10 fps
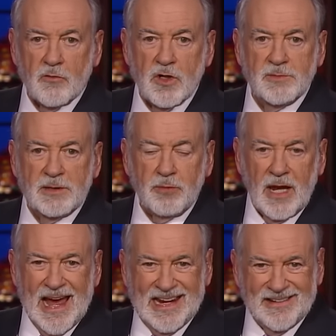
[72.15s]
room at
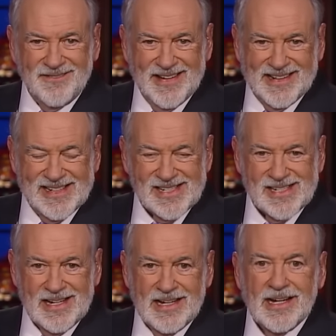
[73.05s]
Planet
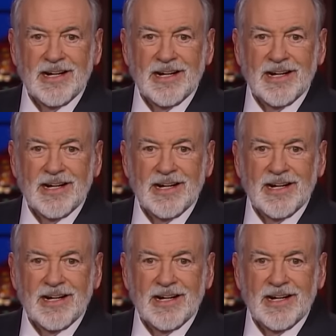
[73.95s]
Fitness,